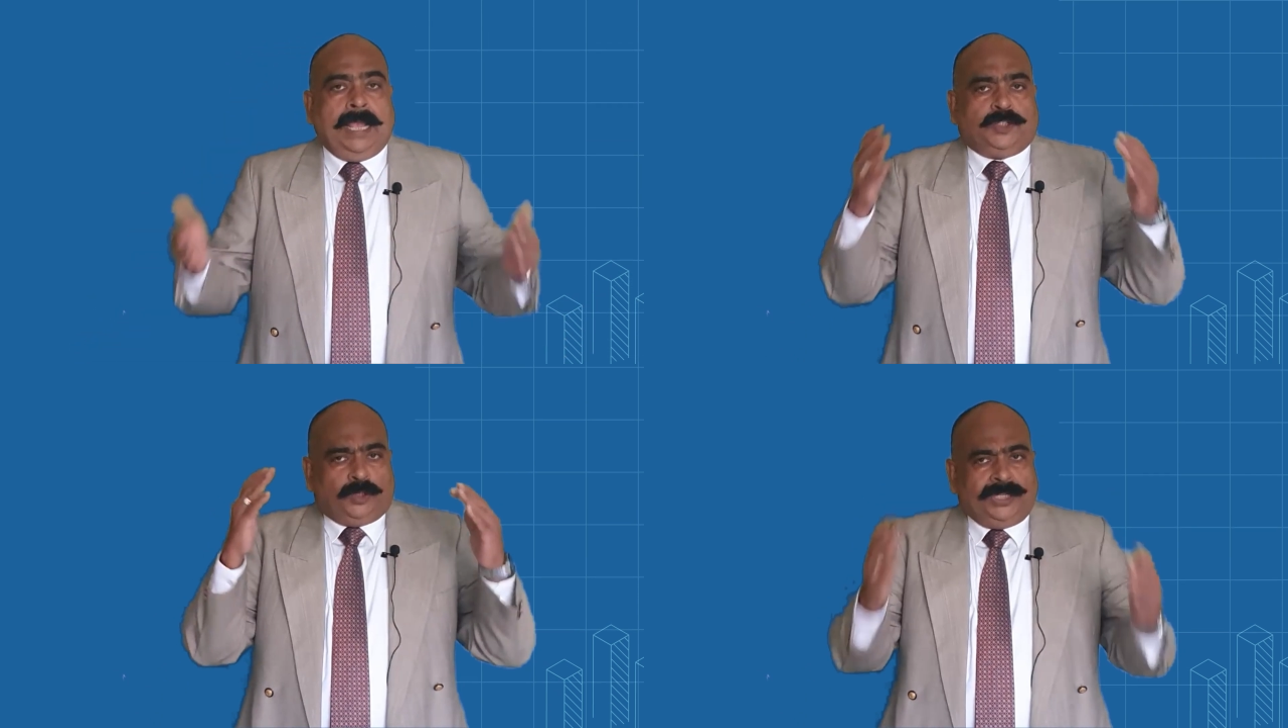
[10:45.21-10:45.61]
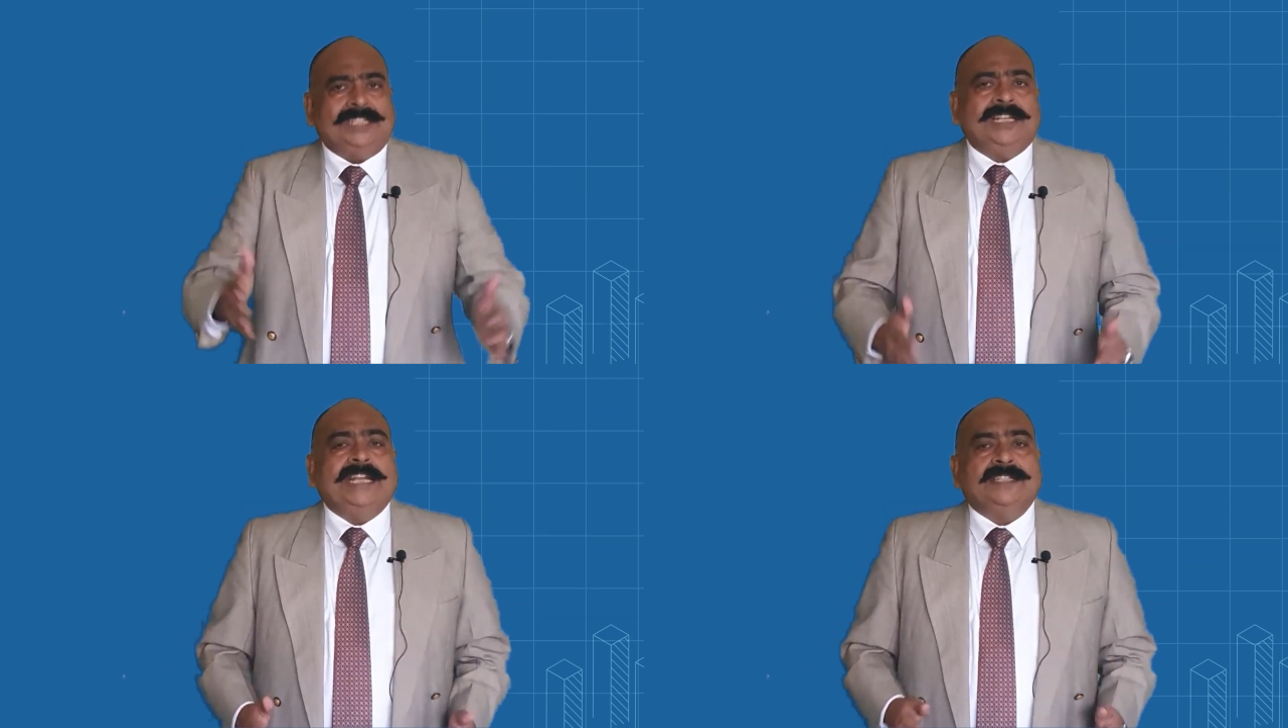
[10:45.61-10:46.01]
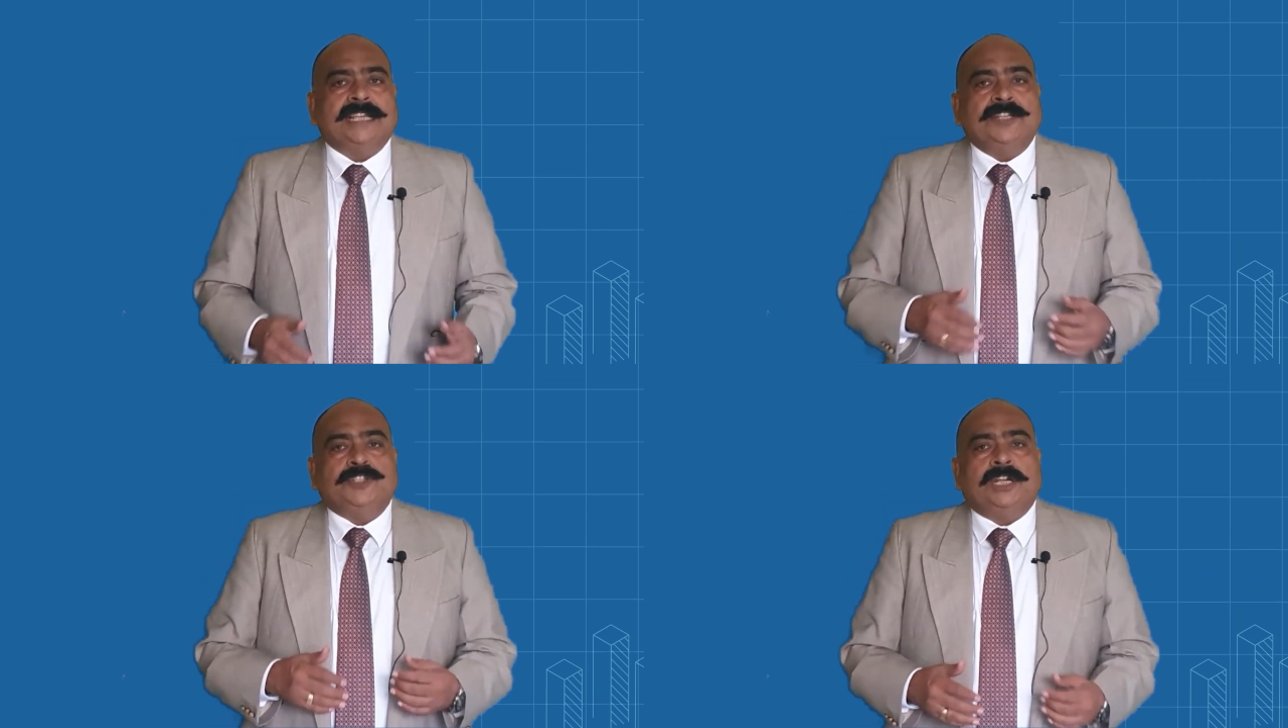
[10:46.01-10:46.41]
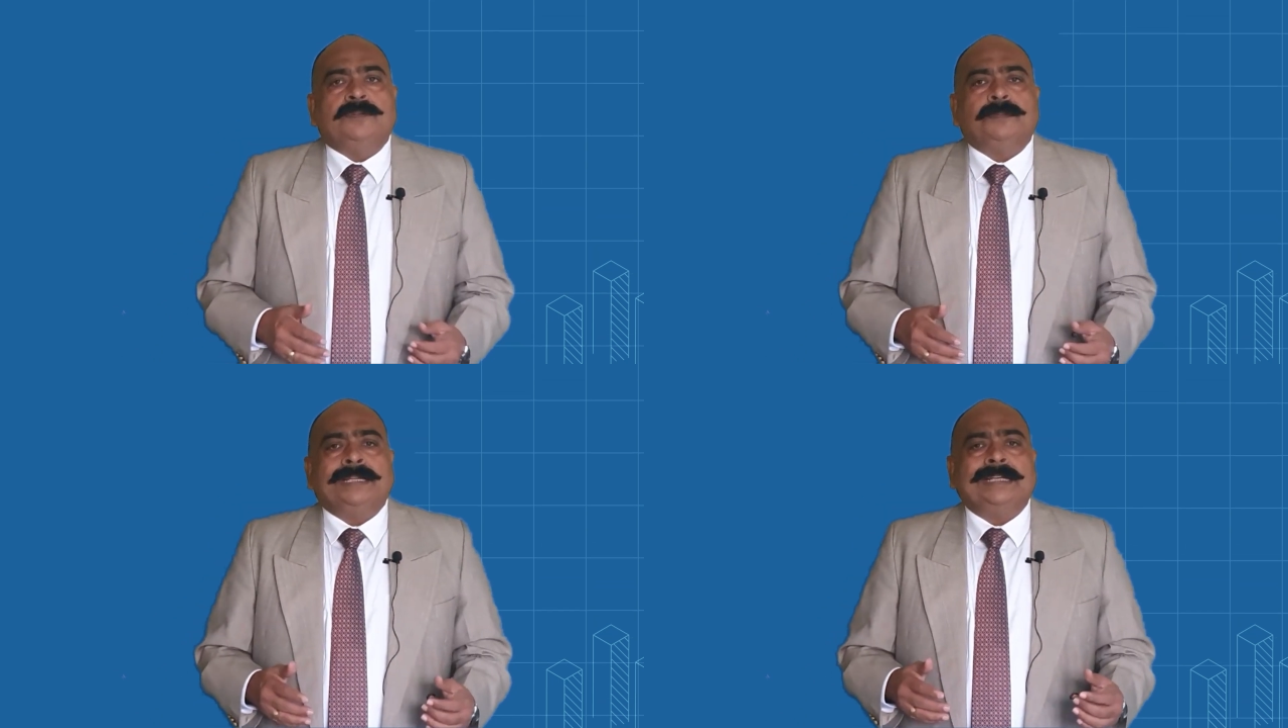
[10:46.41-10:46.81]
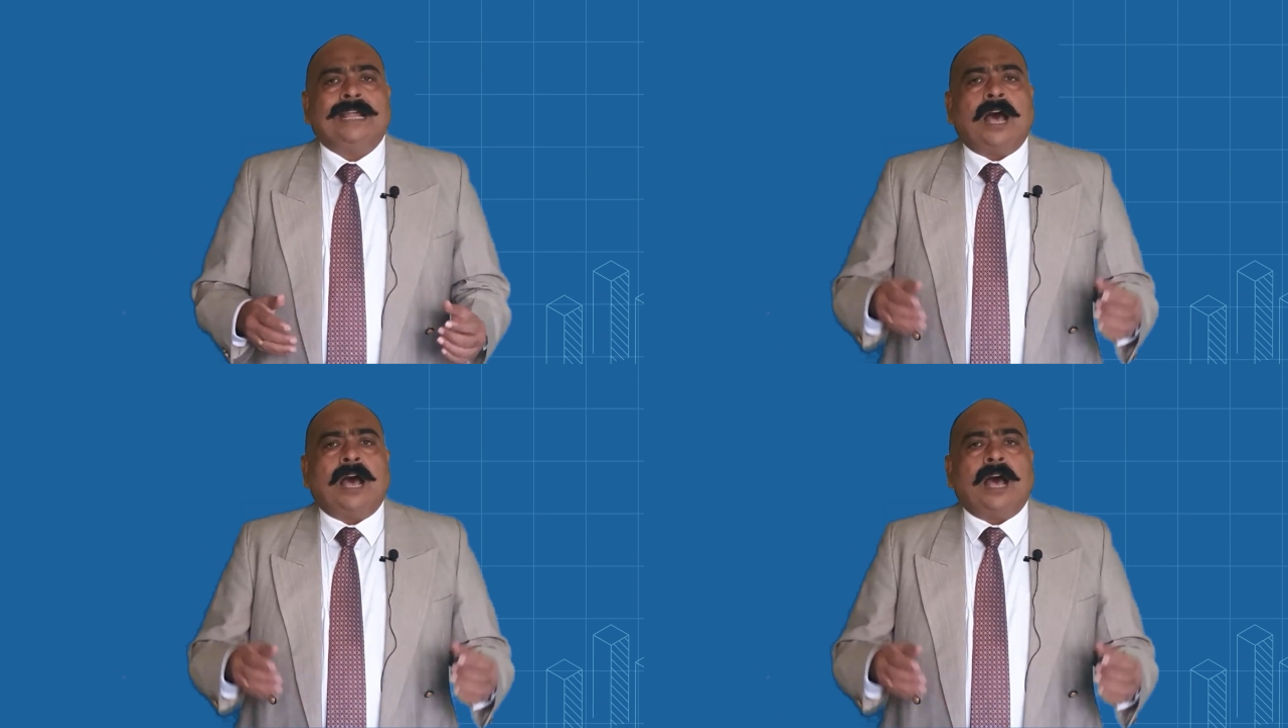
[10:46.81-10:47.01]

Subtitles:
So this, ladies and gentlemen,